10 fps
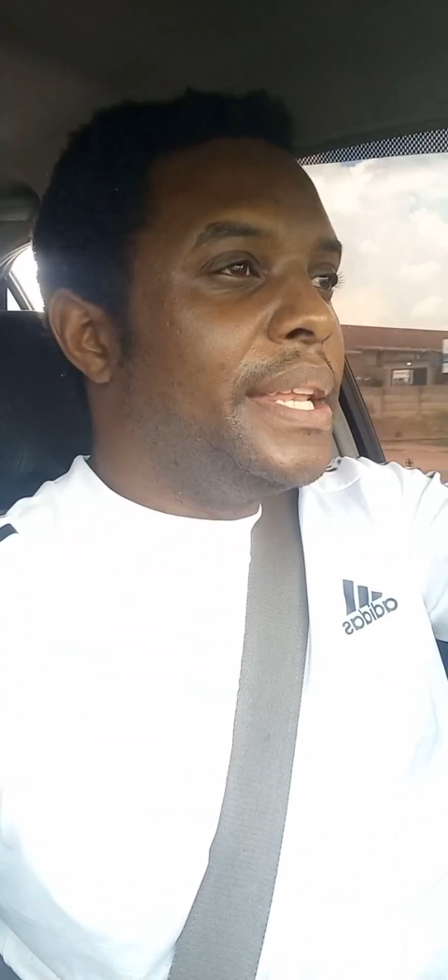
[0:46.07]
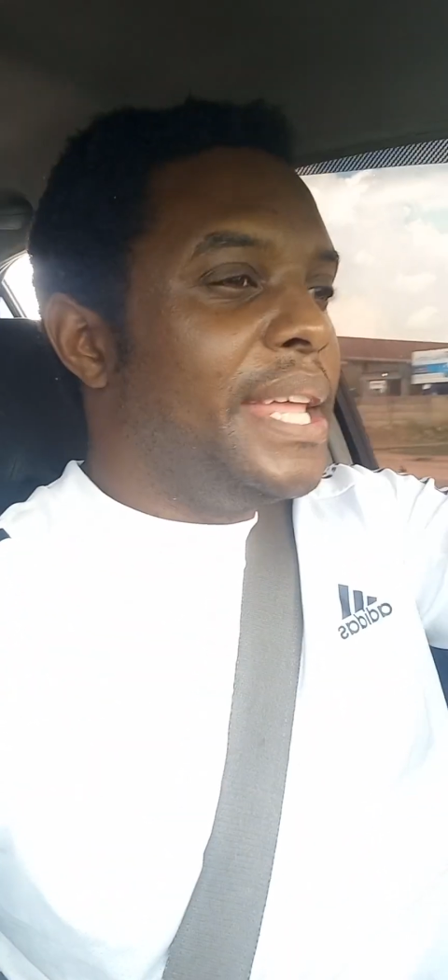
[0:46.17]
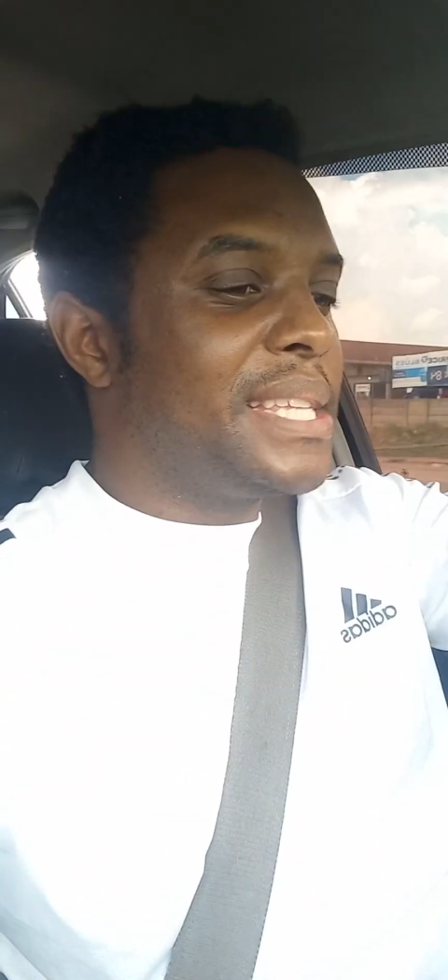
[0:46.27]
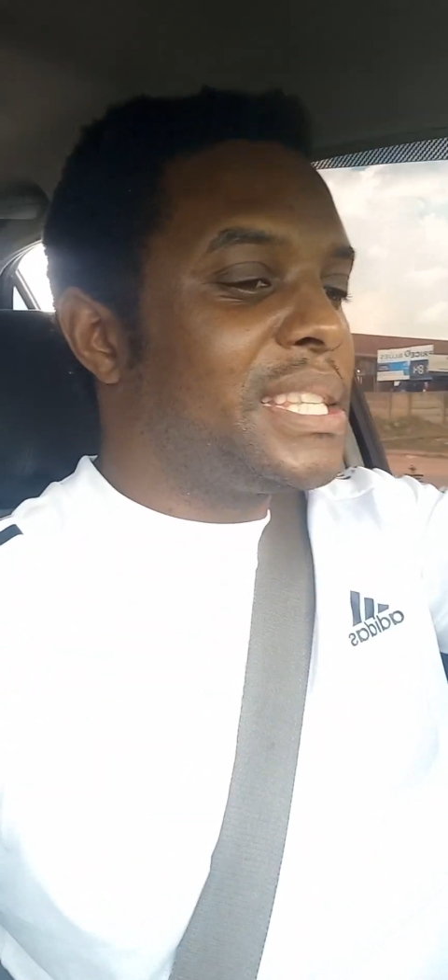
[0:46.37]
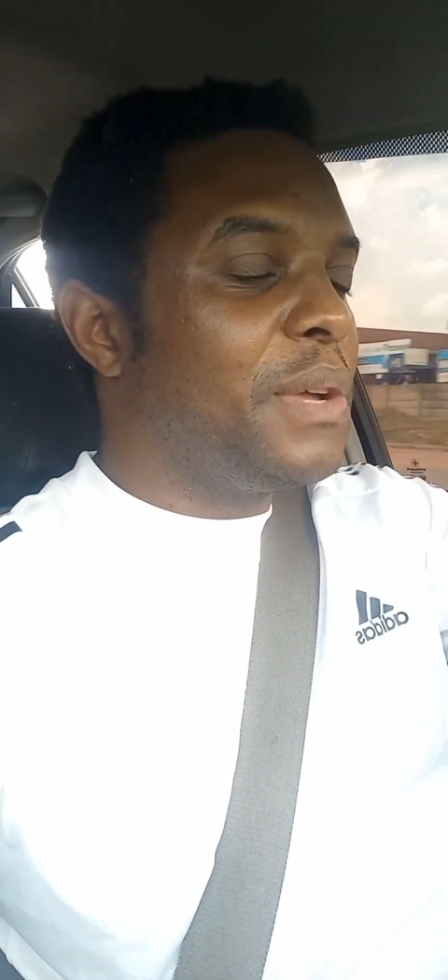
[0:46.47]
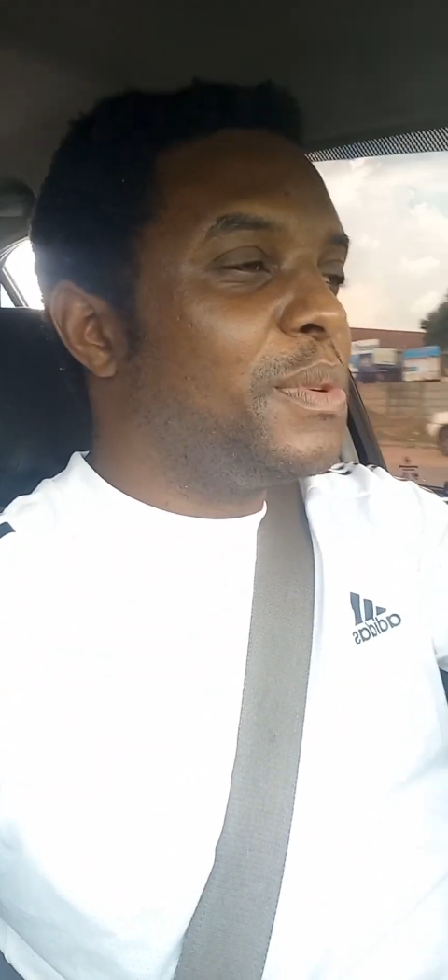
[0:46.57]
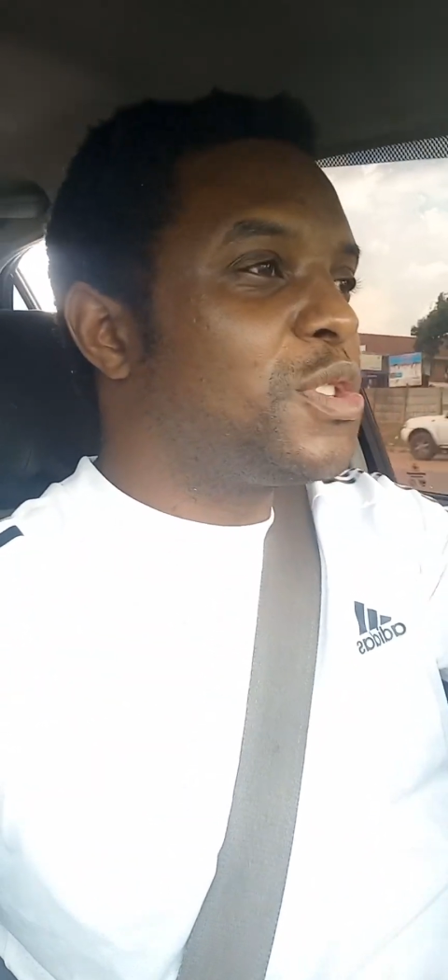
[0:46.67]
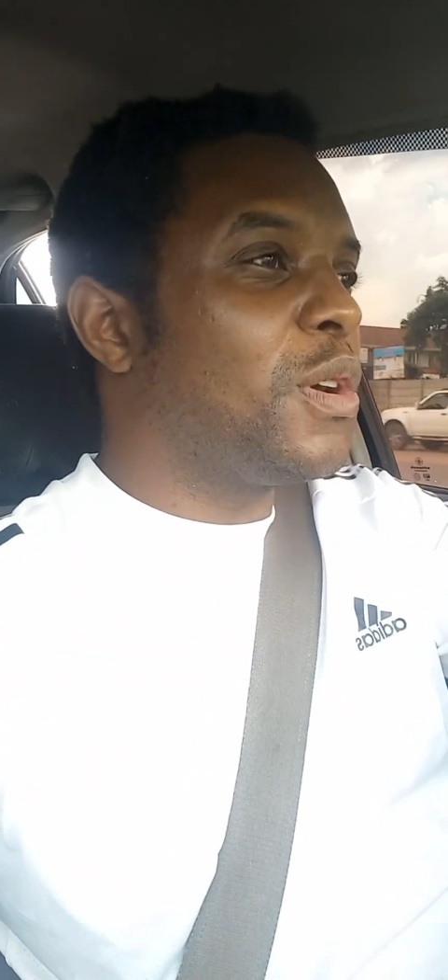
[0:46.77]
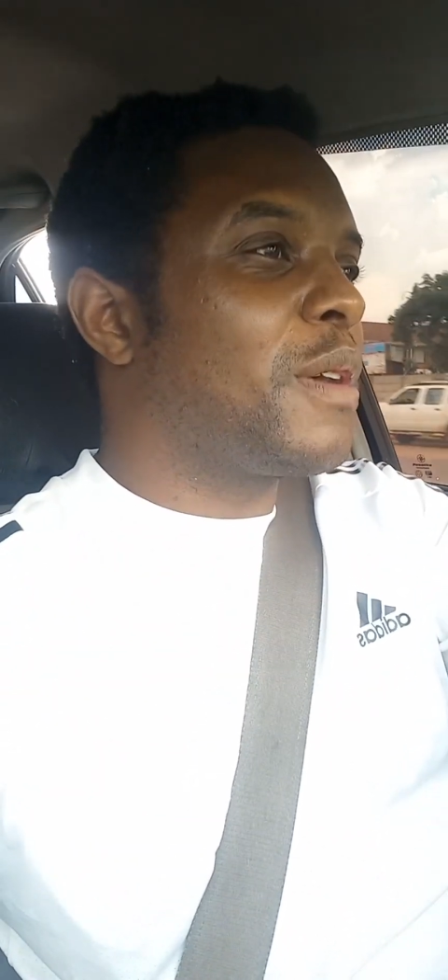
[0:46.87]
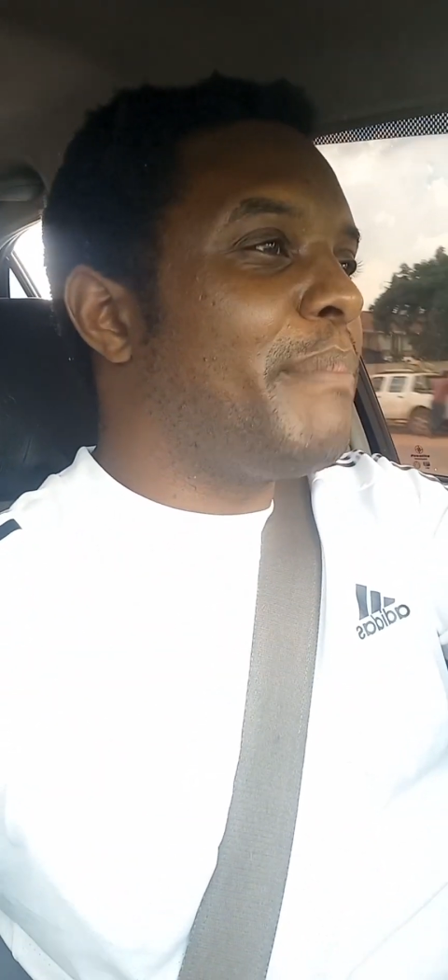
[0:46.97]
Next thing we
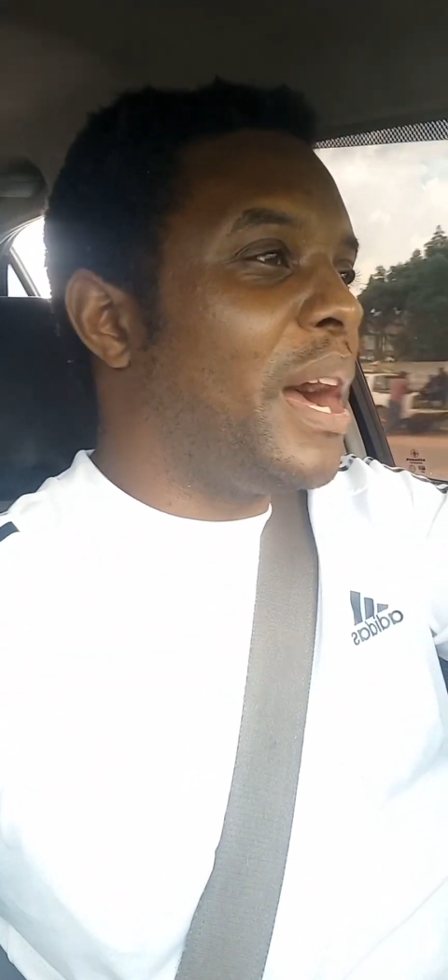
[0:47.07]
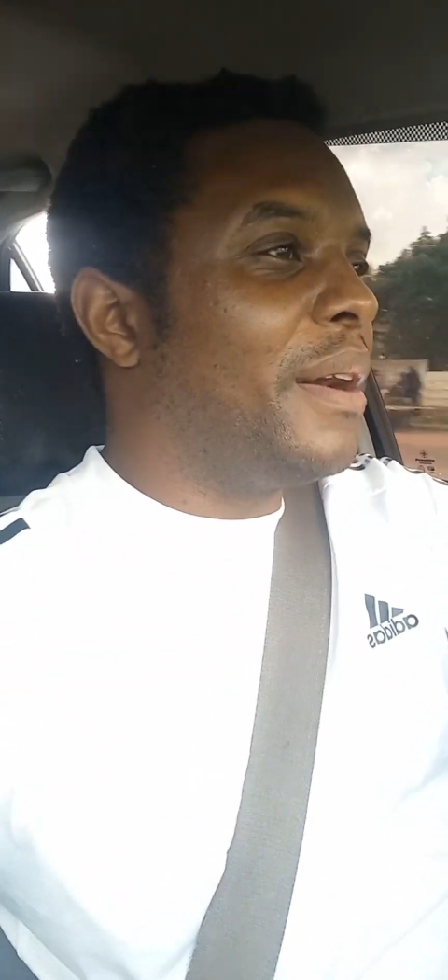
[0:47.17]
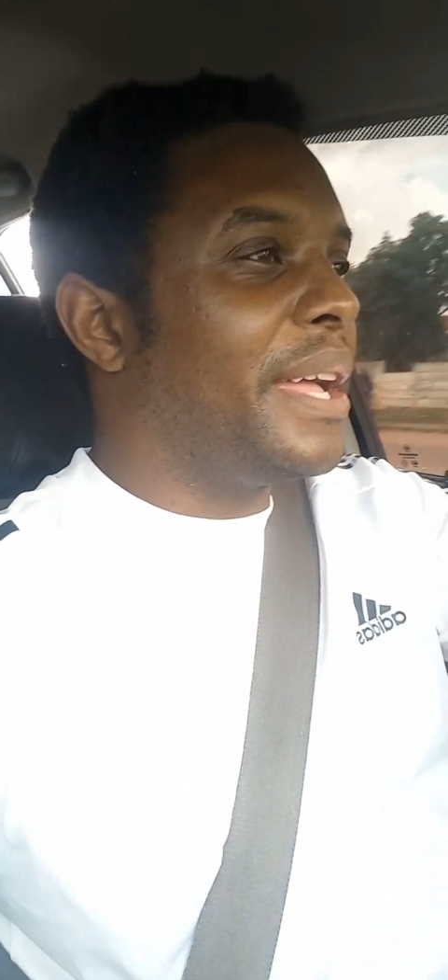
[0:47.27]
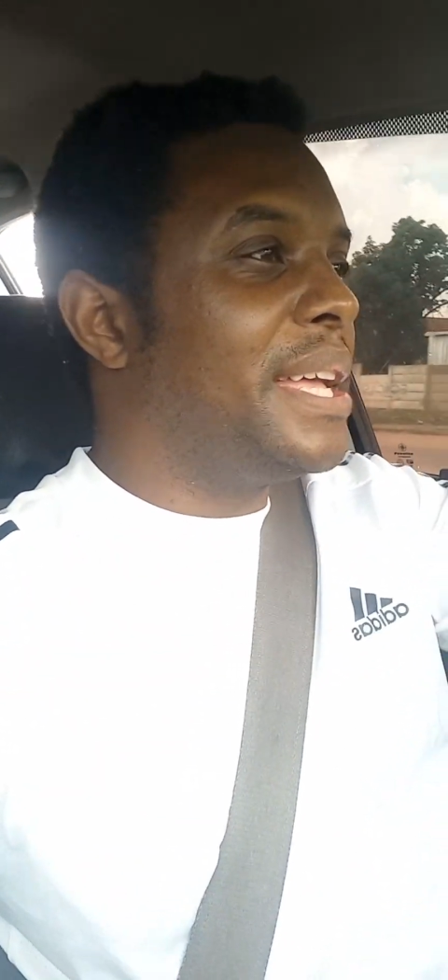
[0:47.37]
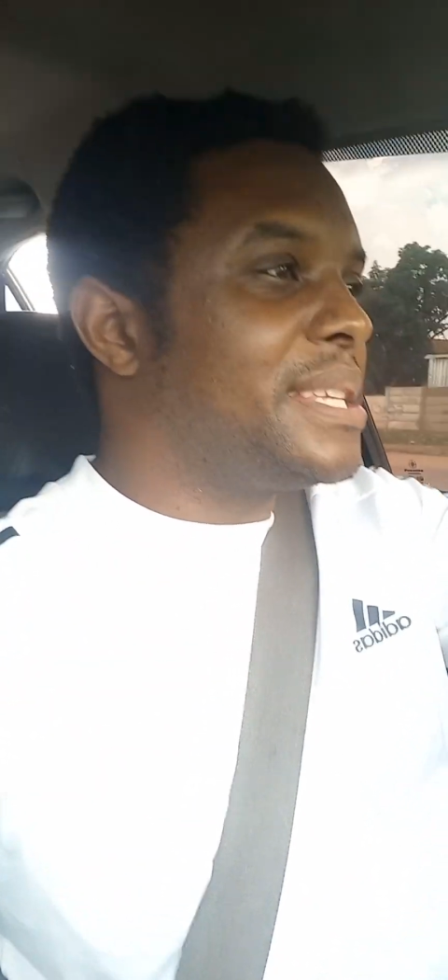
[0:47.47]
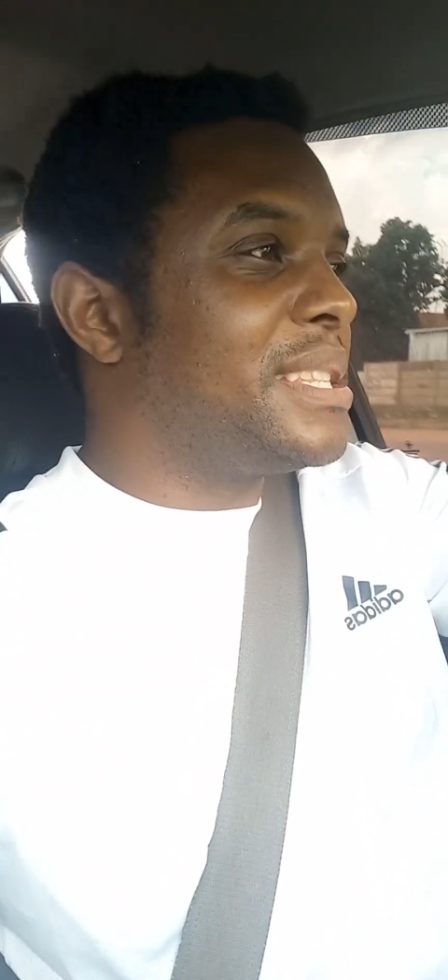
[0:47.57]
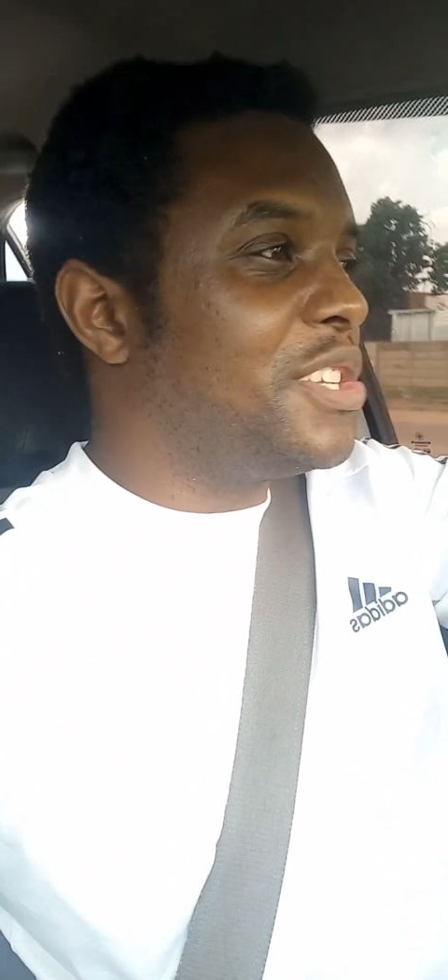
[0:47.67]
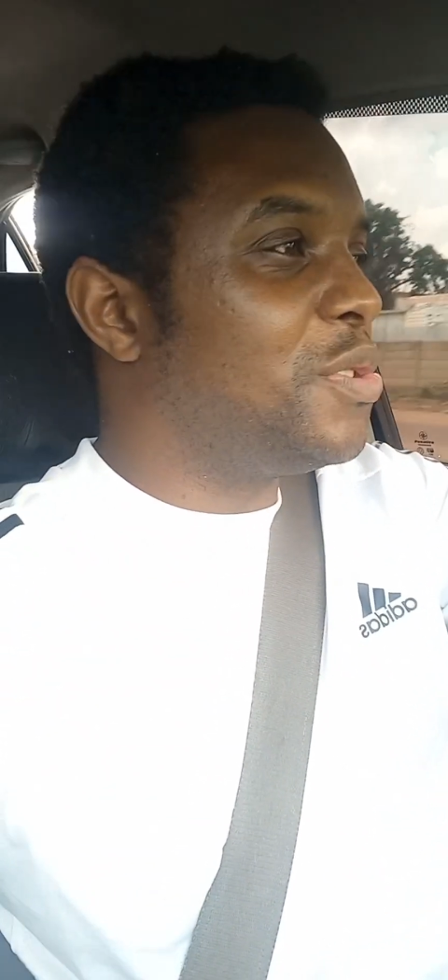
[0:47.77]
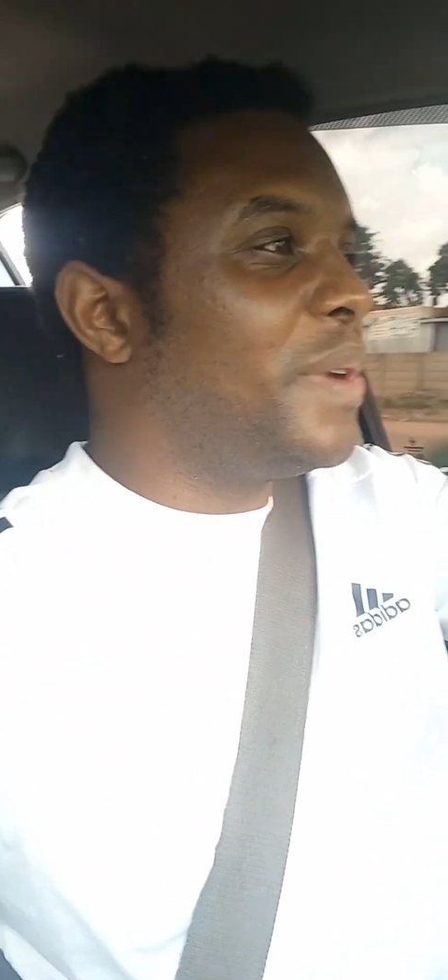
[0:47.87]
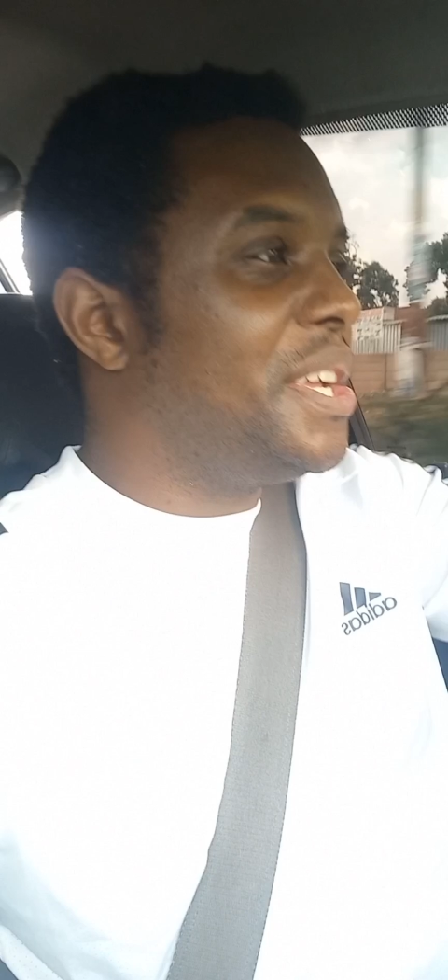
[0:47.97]
talk about is the
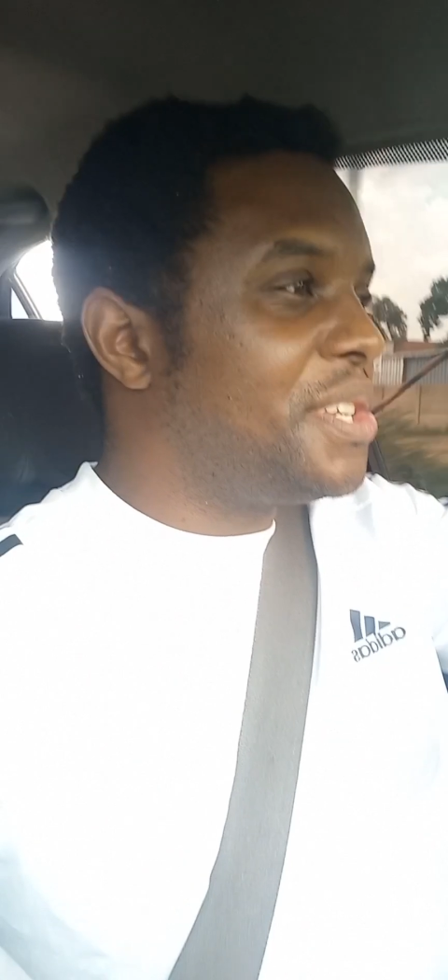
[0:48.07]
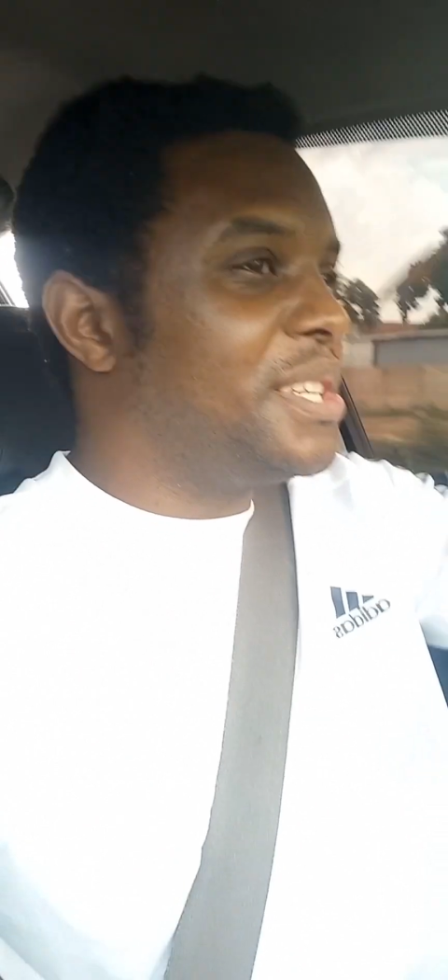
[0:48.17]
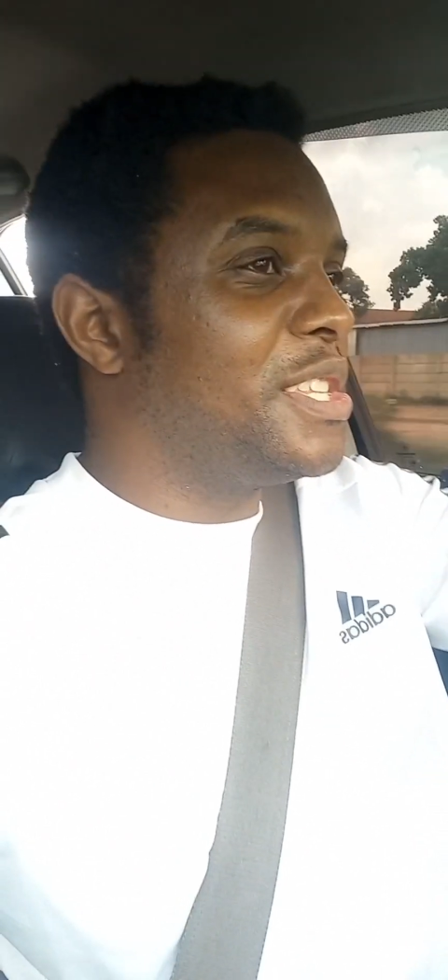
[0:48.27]
duration.